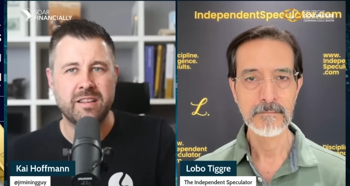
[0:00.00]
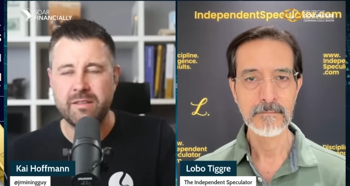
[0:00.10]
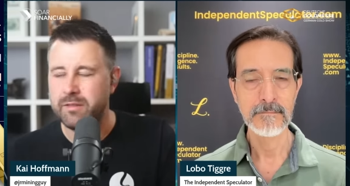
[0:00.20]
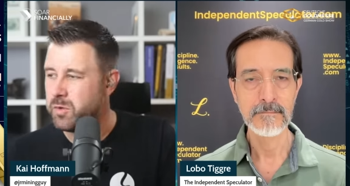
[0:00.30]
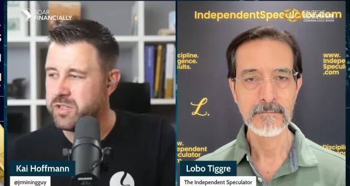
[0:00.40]

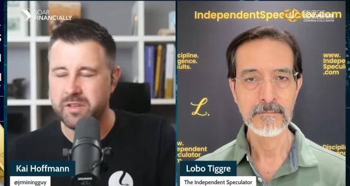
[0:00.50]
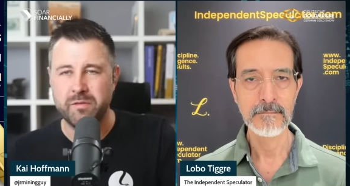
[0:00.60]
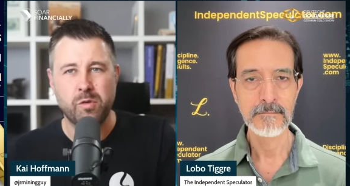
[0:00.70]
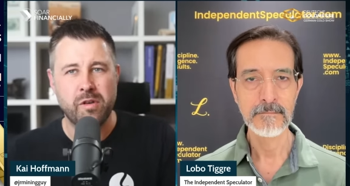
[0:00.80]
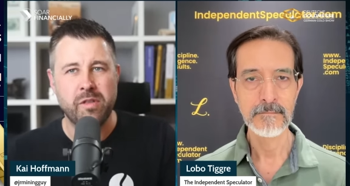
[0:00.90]
Speaker 1: level. What is it,
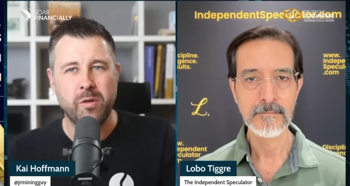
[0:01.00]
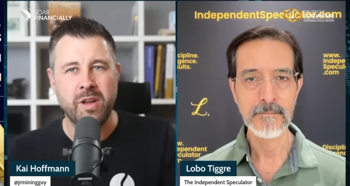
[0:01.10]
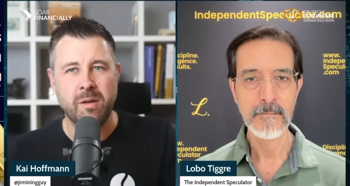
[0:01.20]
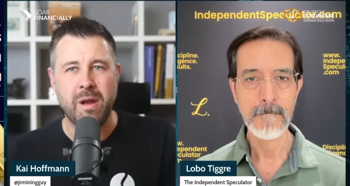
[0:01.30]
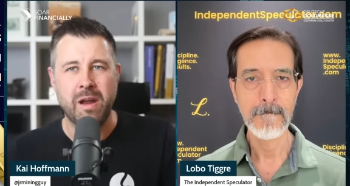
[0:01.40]
four
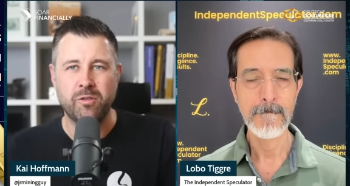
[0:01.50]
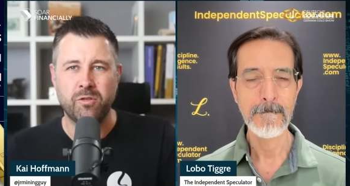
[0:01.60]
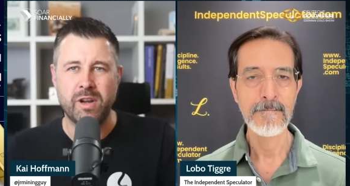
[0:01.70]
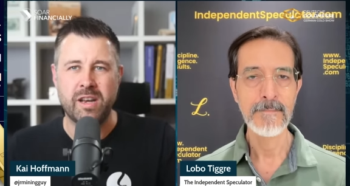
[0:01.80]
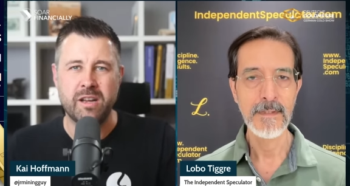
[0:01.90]
thirty a pound
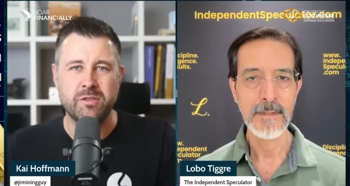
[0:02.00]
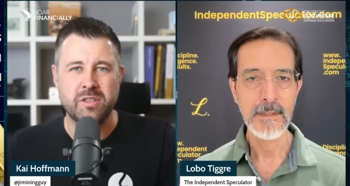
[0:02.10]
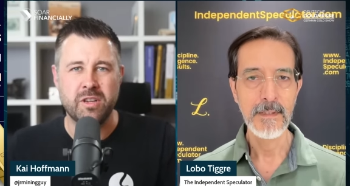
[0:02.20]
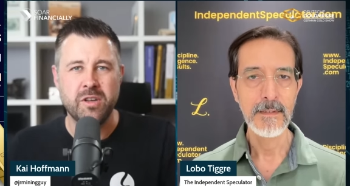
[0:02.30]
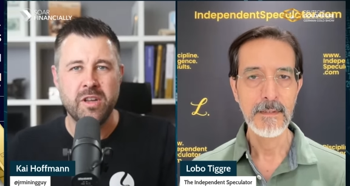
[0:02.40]
right now?
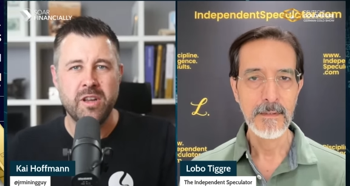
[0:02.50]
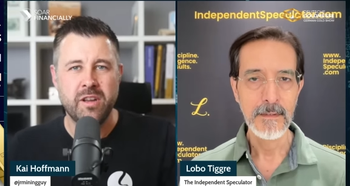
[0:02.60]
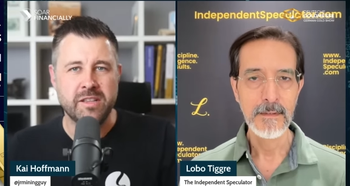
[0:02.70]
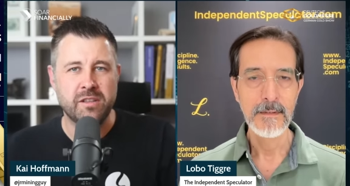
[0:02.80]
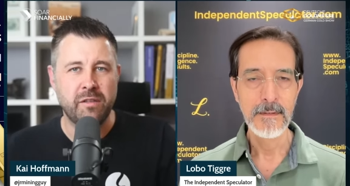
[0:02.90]
So
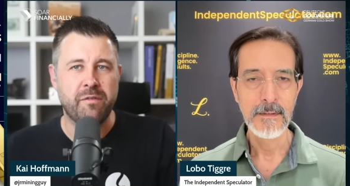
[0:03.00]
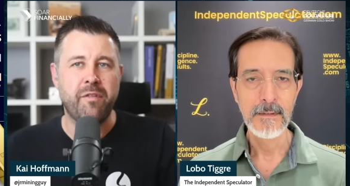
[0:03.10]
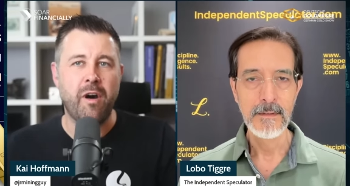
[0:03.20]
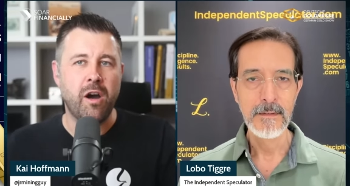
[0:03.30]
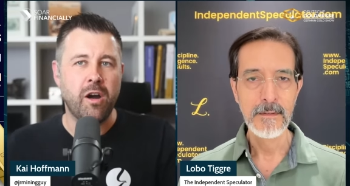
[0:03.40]
it's not
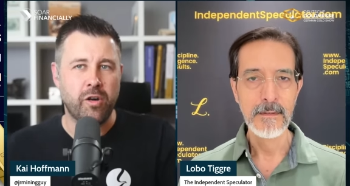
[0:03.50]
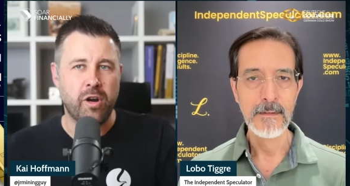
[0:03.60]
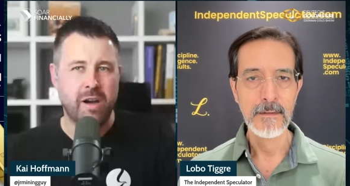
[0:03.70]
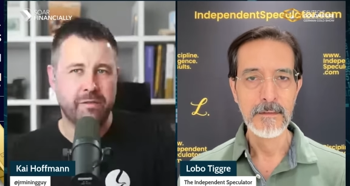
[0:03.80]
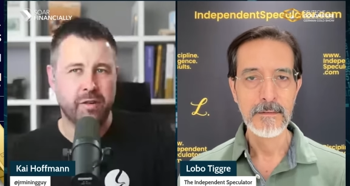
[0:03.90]
far
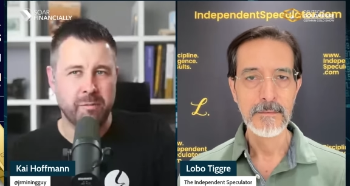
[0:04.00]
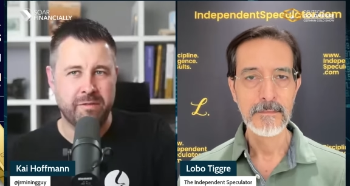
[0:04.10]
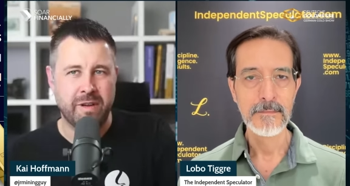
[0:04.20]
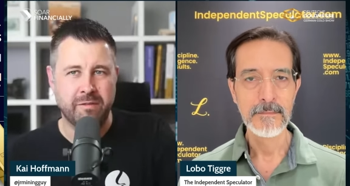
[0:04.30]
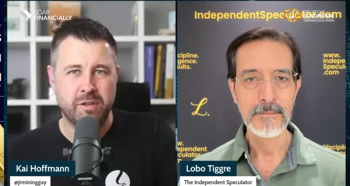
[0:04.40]
off from the
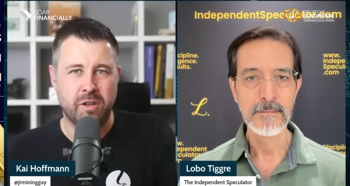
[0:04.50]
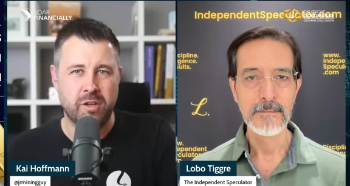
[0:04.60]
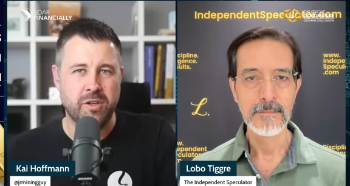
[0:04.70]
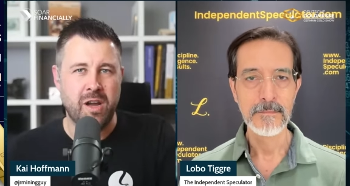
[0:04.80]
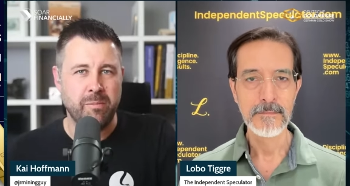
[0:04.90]
five dollar
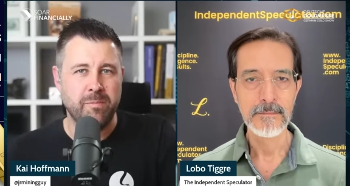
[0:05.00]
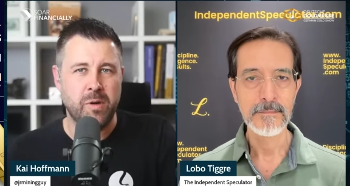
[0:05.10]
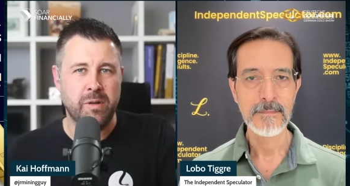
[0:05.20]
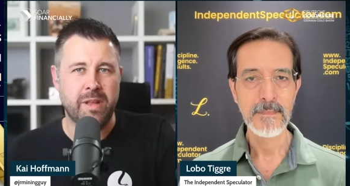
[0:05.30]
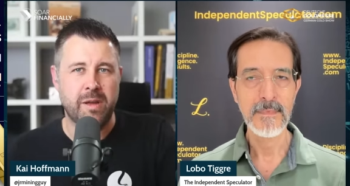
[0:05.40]
top
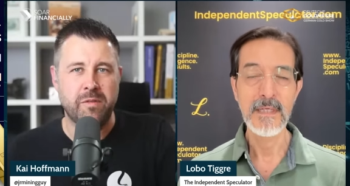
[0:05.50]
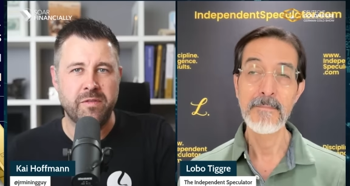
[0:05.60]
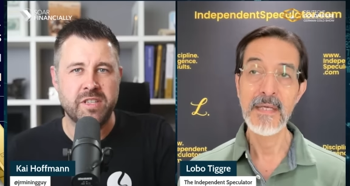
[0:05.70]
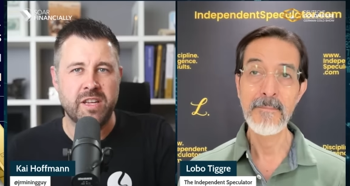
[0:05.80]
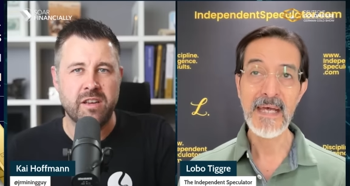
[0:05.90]
where, that we've
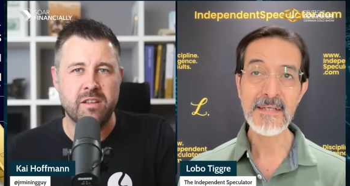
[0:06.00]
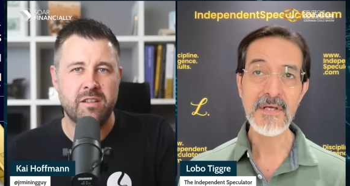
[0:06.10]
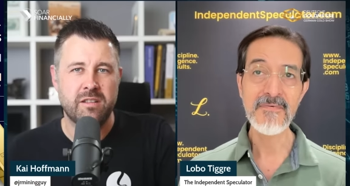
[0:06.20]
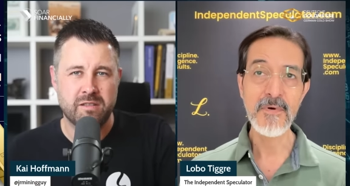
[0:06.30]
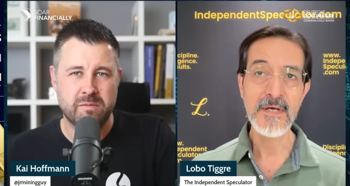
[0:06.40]
well, seen. it
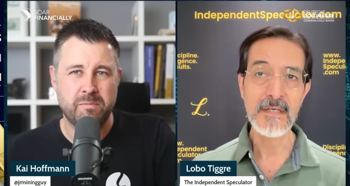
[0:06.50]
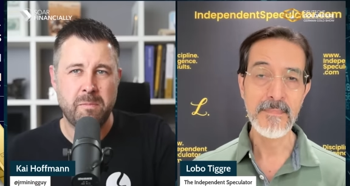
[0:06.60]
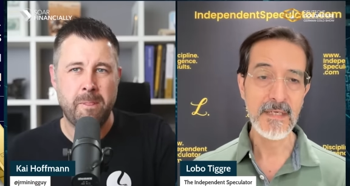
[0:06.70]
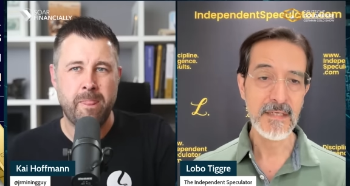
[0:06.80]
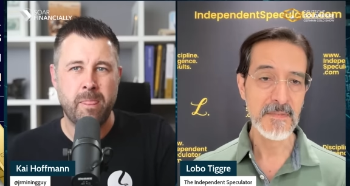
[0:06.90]
Speaker 2: backed off quite
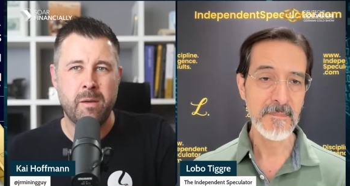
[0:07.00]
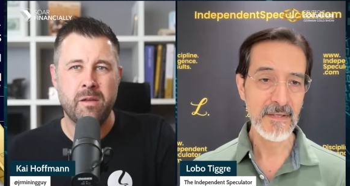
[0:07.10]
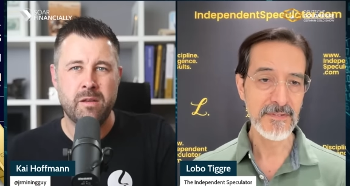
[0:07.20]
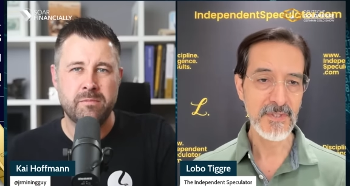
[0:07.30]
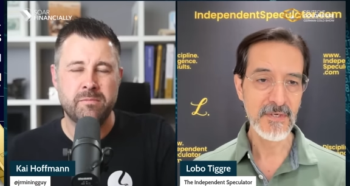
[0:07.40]
a bit. It's
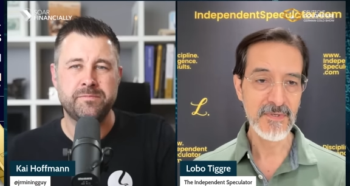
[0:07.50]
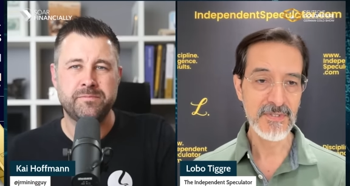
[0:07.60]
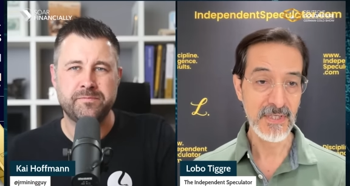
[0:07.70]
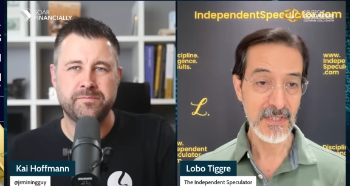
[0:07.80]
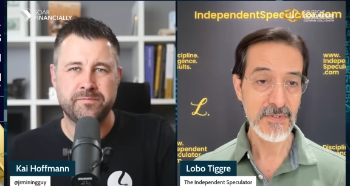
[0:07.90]
bounced off
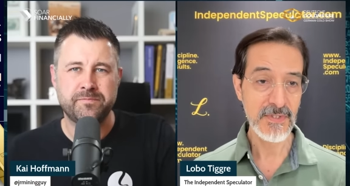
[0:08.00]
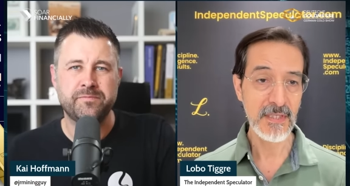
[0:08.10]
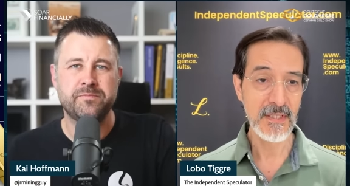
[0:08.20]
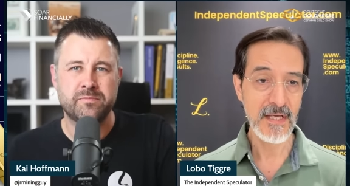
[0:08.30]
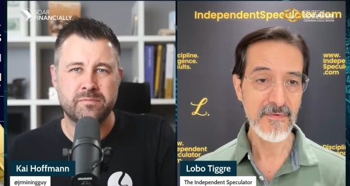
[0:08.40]
recently.
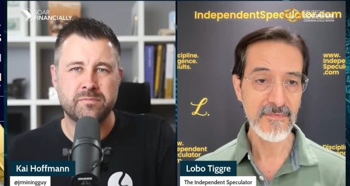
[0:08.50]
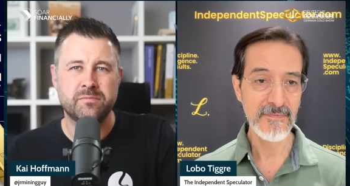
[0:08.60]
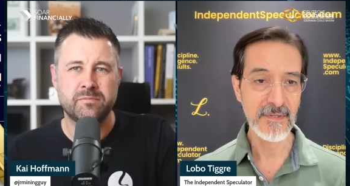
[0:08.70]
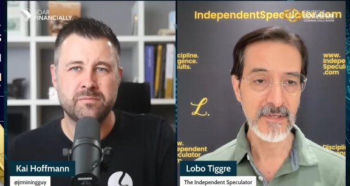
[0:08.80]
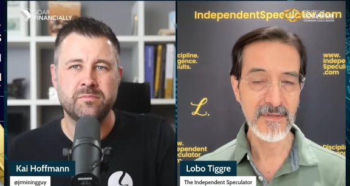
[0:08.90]
Interestingly
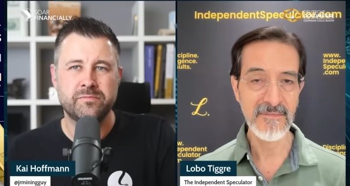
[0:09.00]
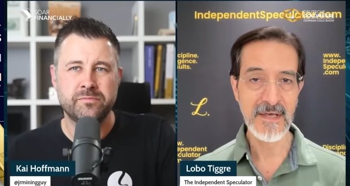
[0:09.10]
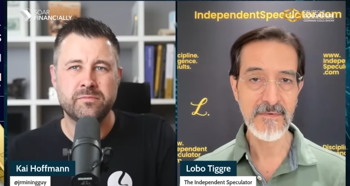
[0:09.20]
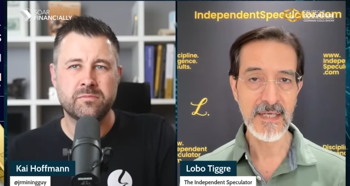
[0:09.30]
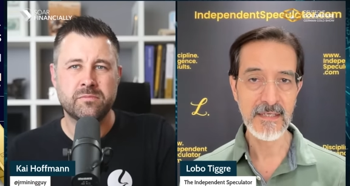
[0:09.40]
enough, the the
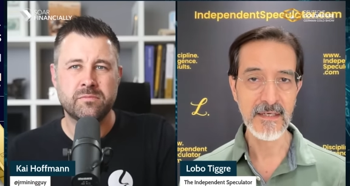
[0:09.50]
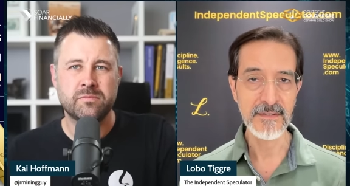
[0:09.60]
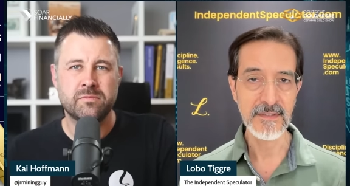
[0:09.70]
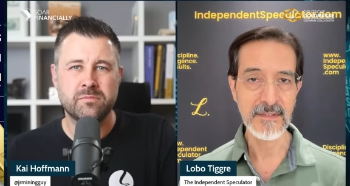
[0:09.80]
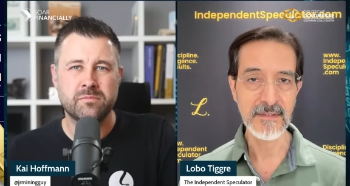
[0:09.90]
Fed rate
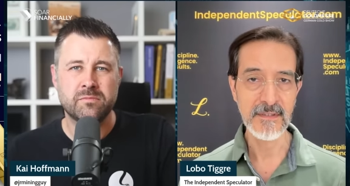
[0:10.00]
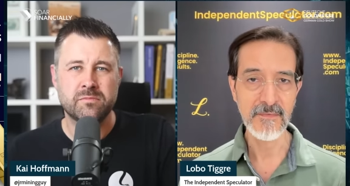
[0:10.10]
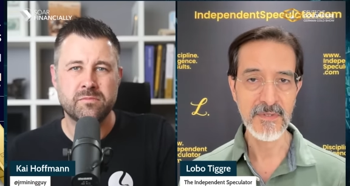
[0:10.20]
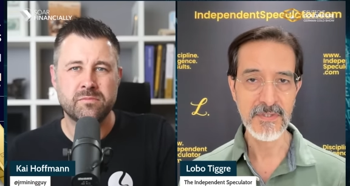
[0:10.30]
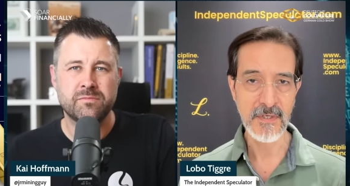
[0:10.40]
cut that,
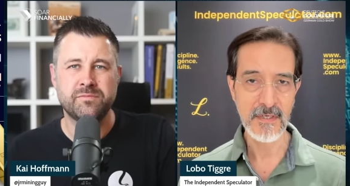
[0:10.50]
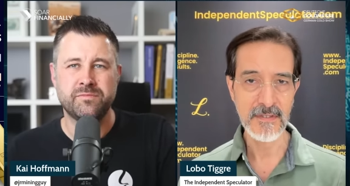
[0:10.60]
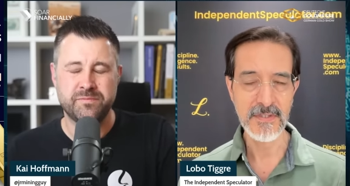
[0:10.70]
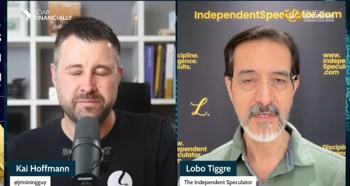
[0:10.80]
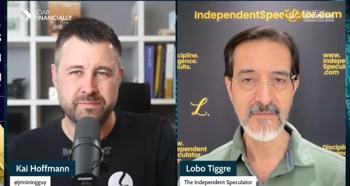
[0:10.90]
that we
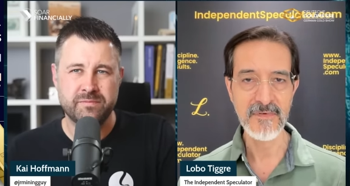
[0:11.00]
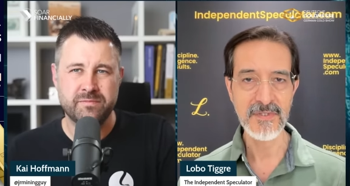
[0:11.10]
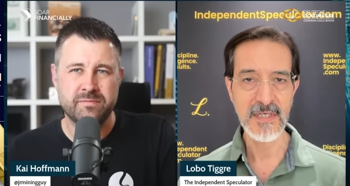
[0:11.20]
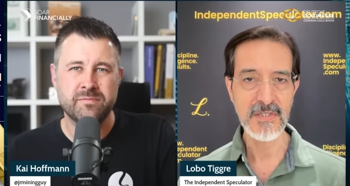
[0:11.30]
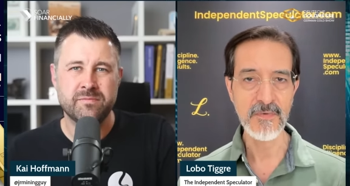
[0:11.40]
started this
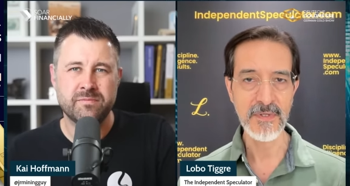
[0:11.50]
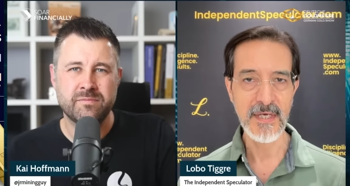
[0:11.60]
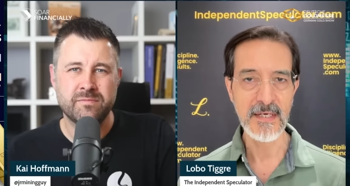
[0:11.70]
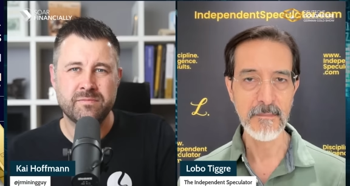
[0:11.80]
conversation with had a